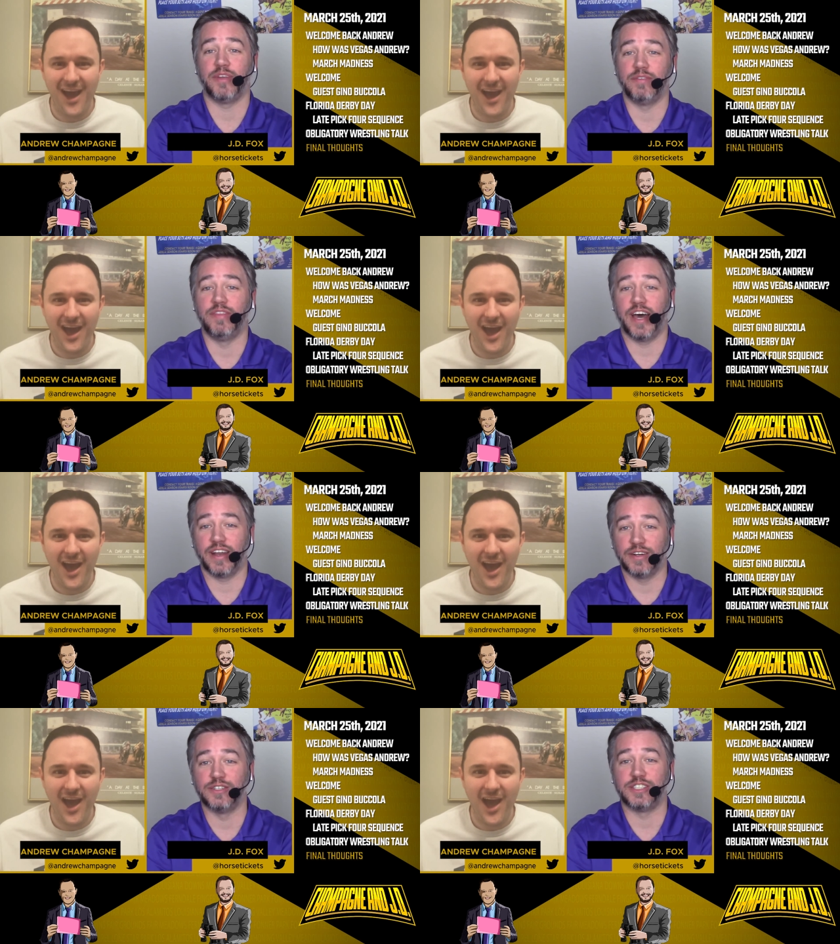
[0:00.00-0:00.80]
Speaker 1: of not
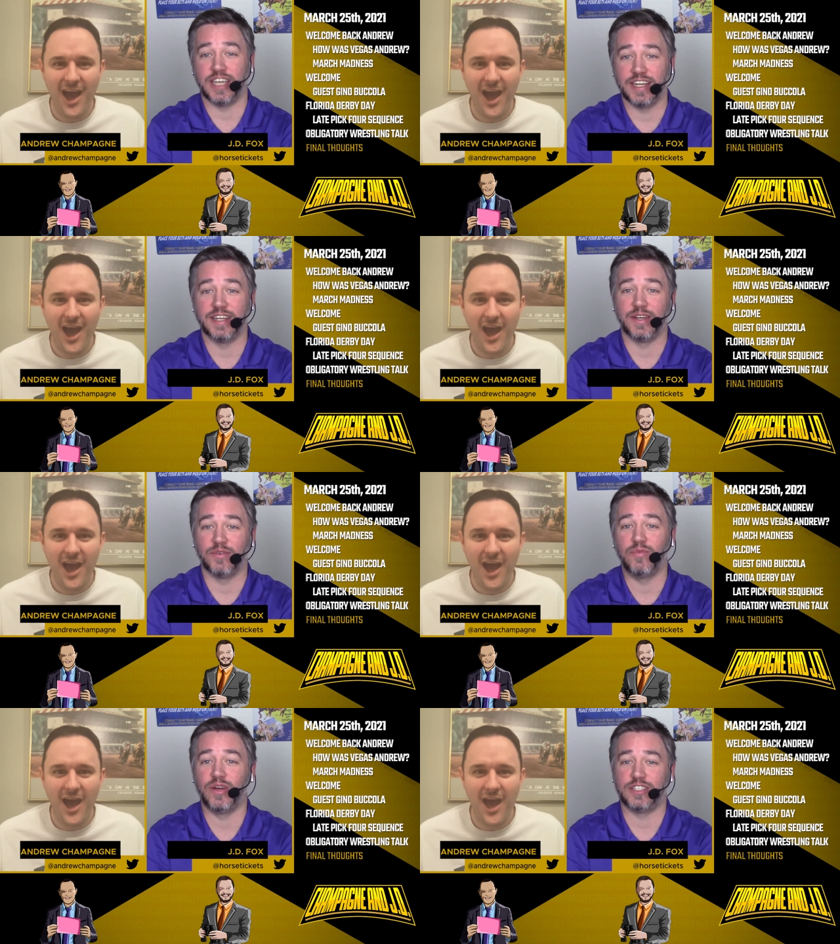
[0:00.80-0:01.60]
understanding
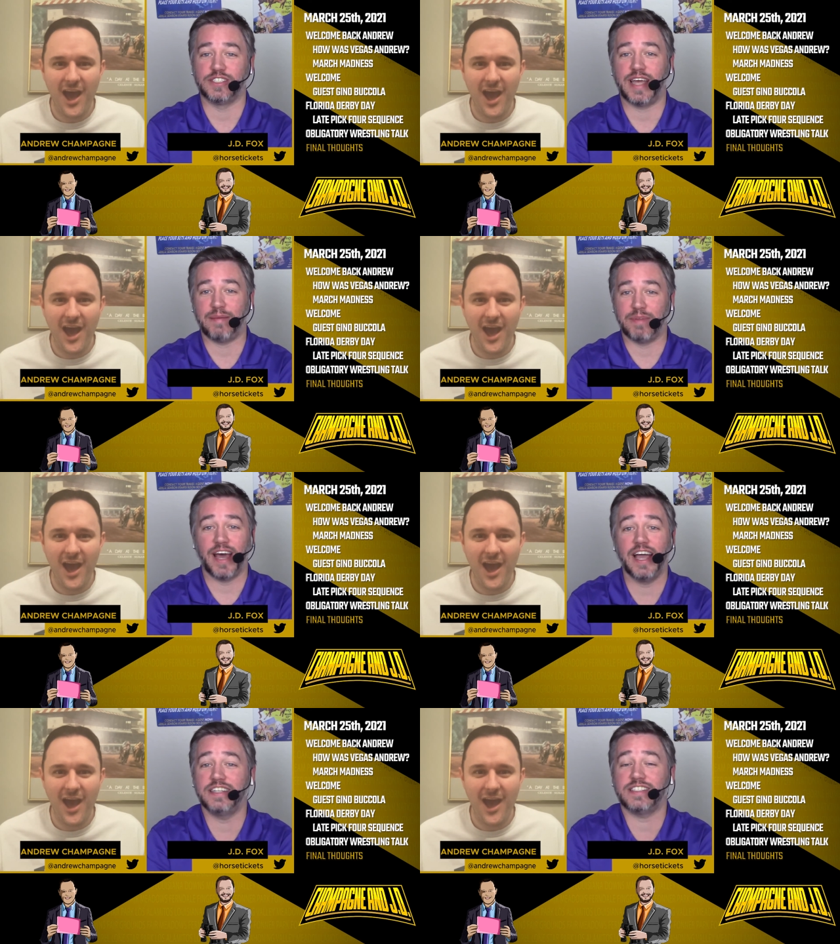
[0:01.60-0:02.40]
what just happened.
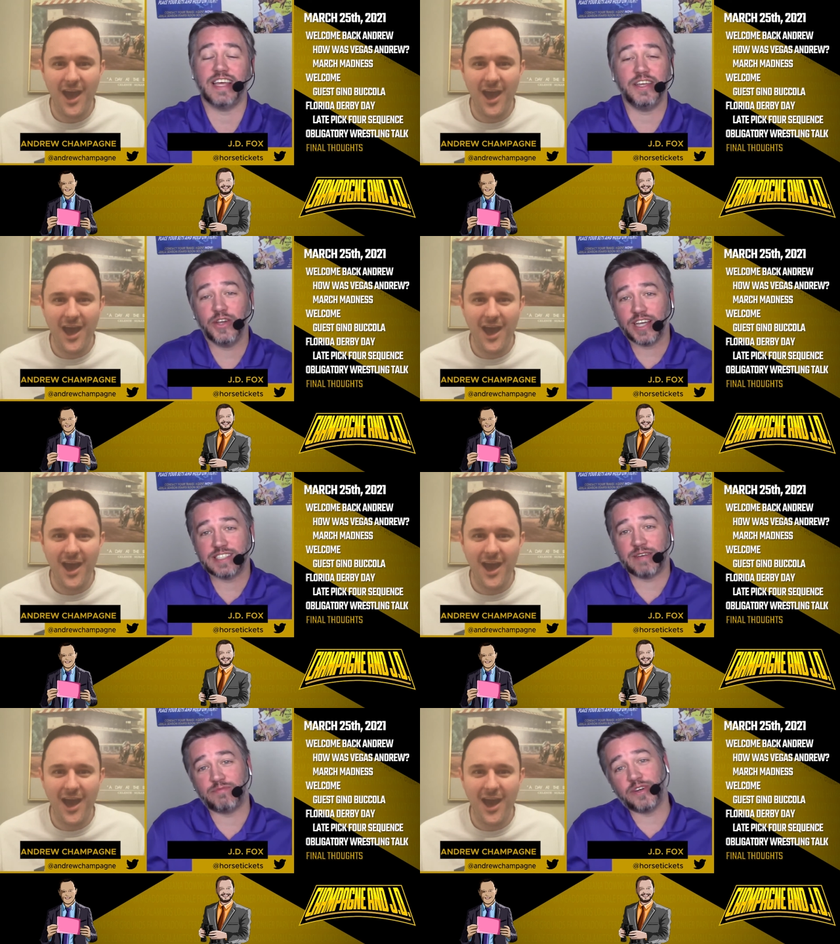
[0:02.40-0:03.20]
I just let you guys
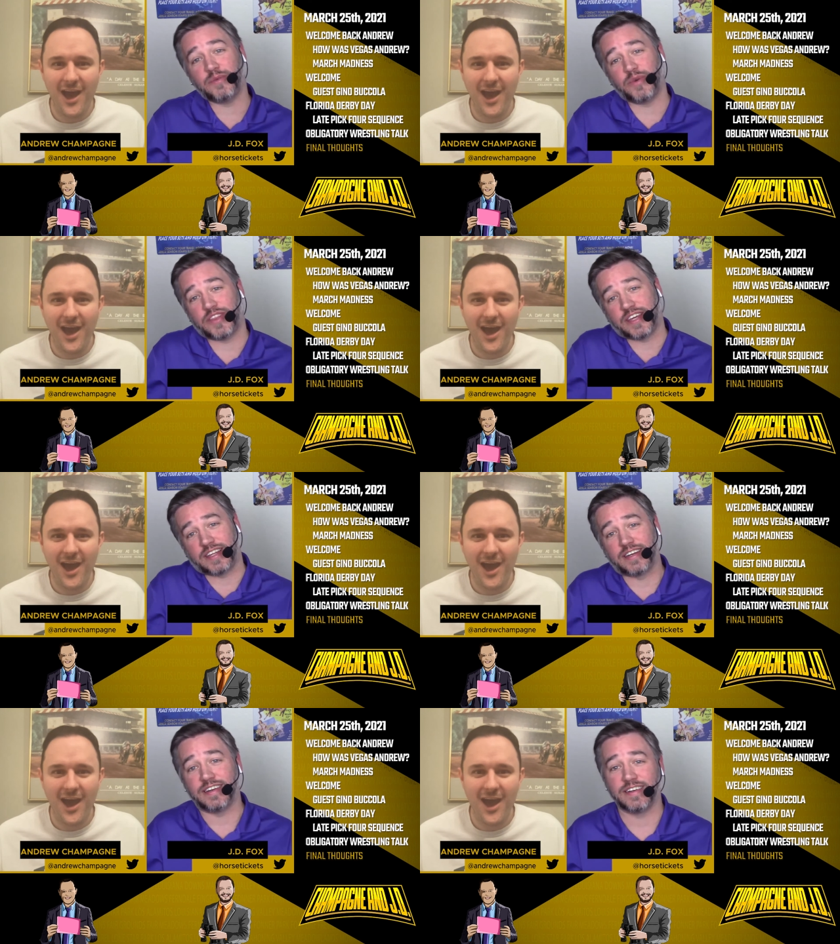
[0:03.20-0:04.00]
have fun with it.
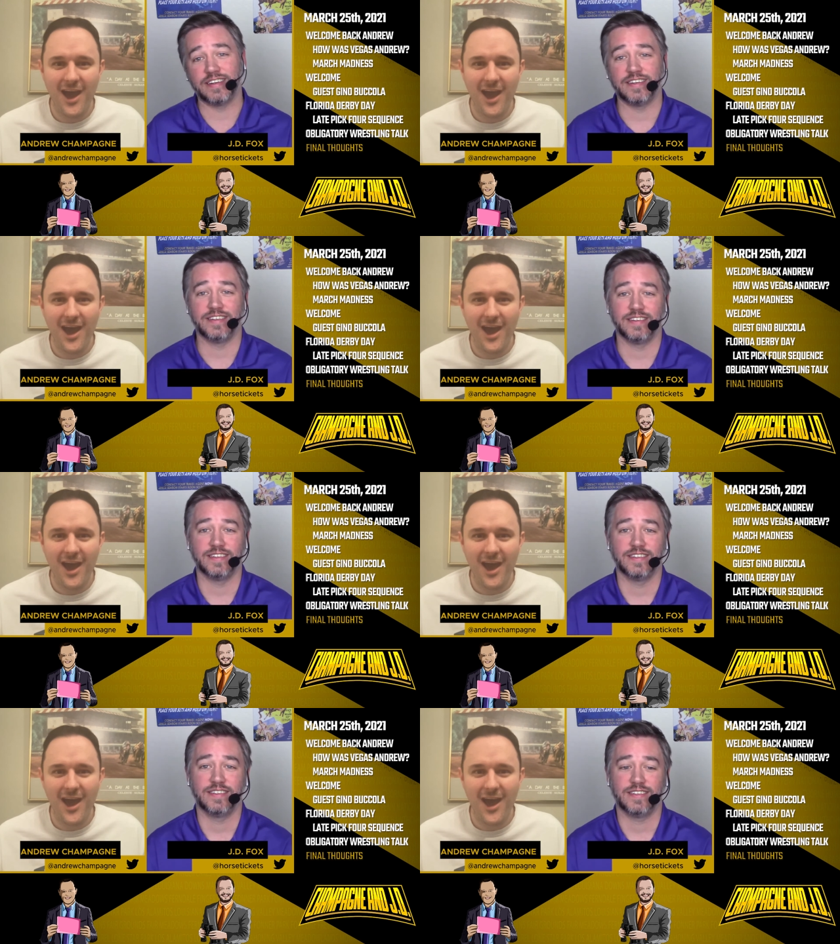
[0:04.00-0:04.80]

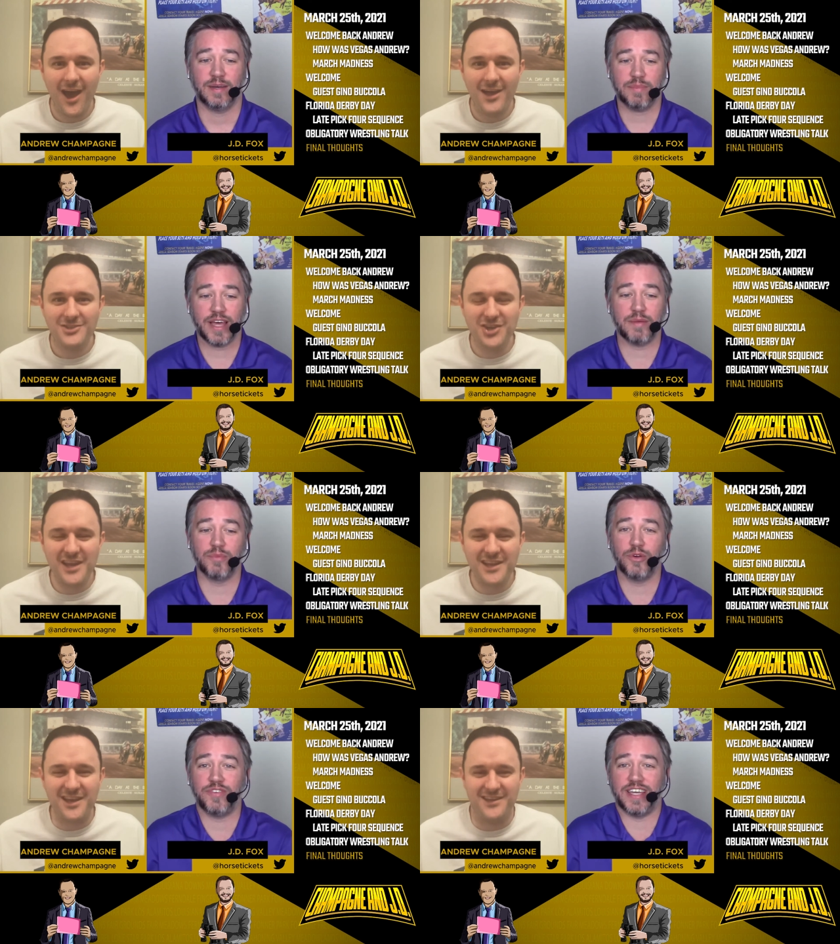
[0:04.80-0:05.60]
I'm not a
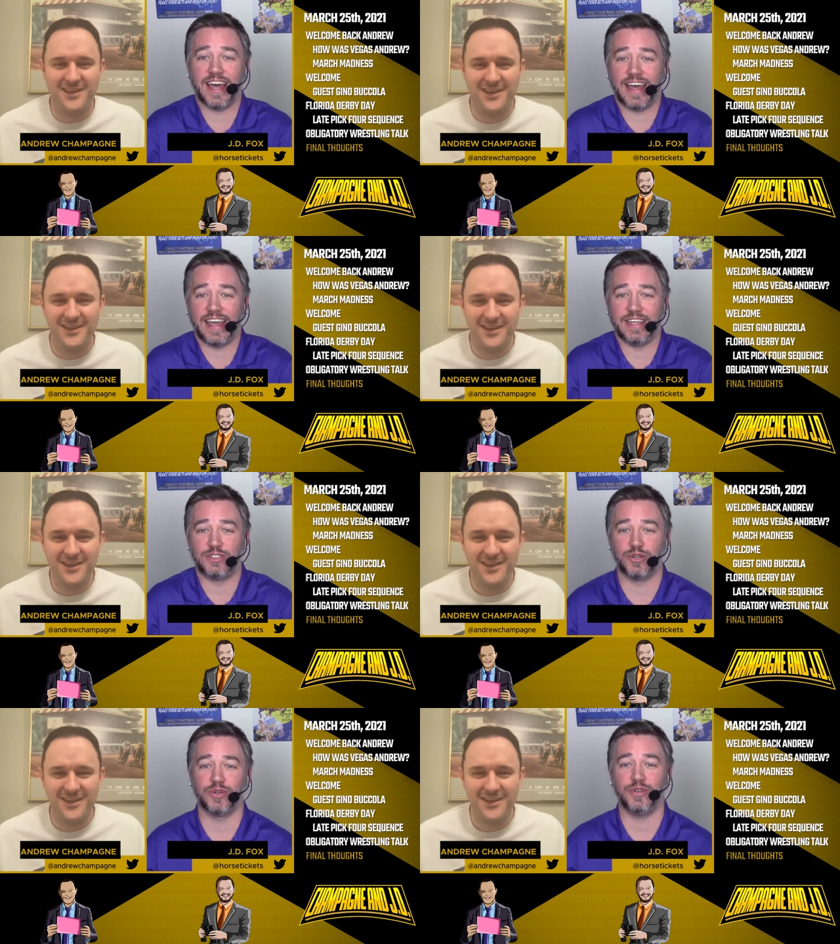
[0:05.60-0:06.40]
movie JD, guy,
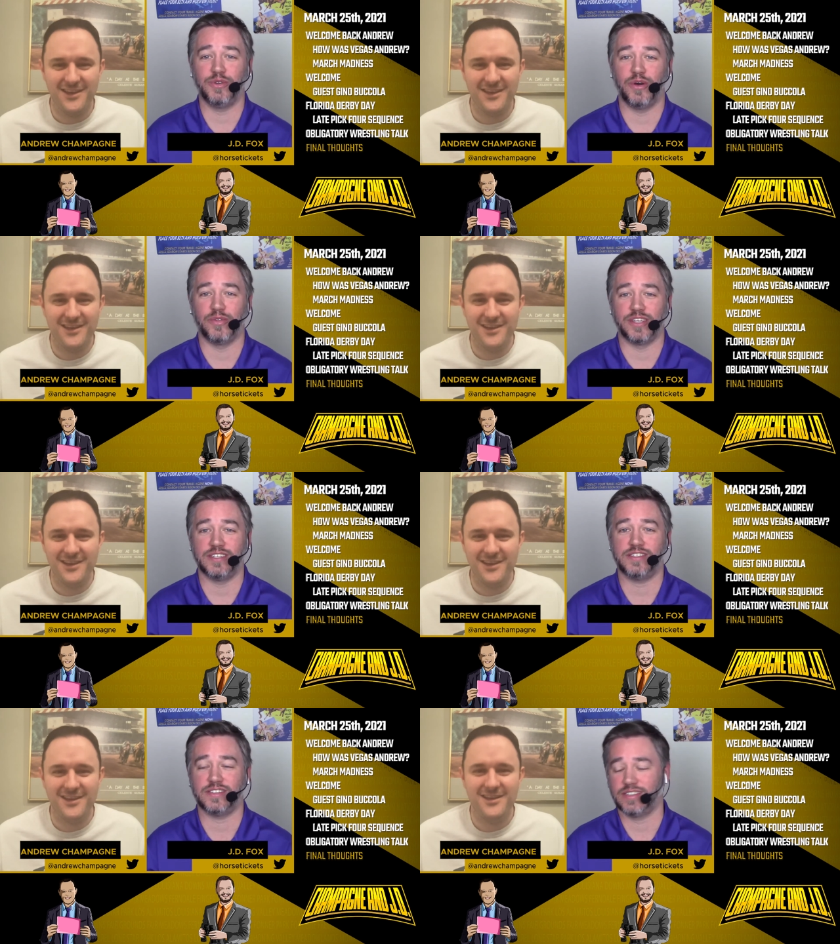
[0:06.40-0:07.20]
Andrew. You know
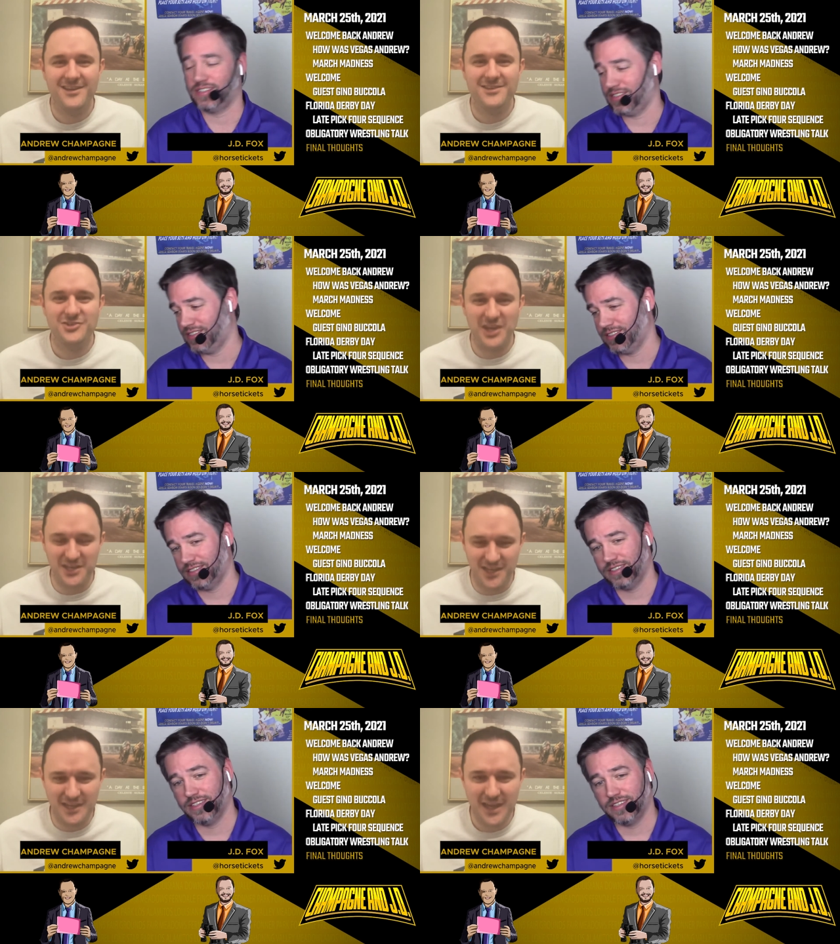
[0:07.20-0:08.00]
this.
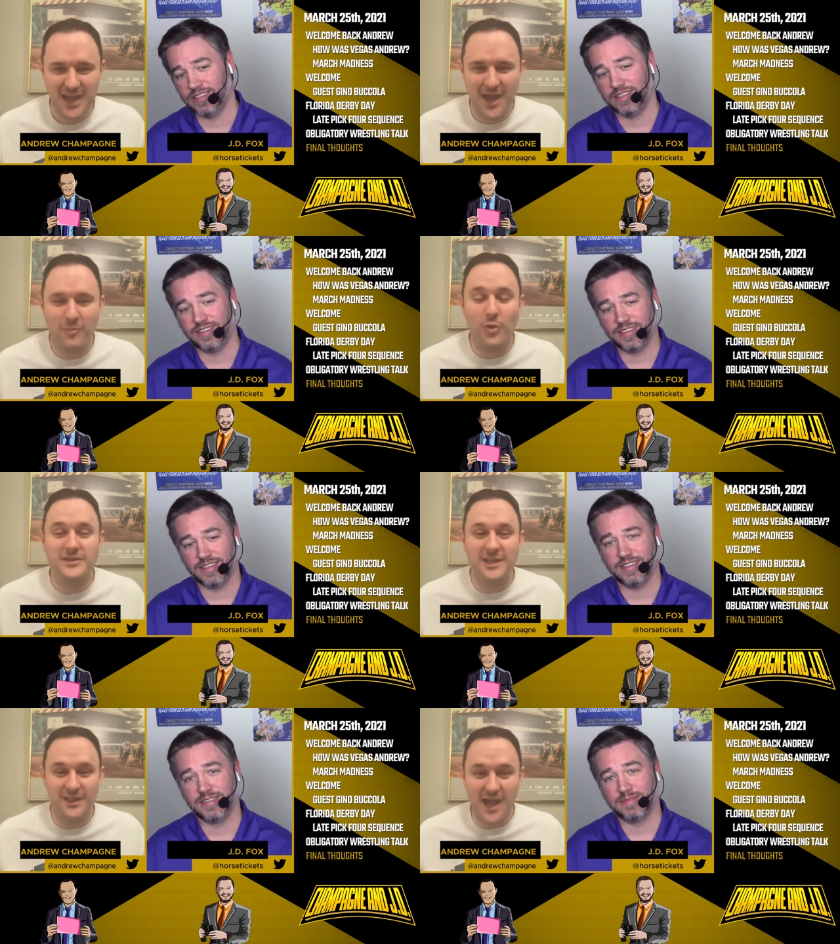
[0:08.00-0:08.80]
JD, I'm going to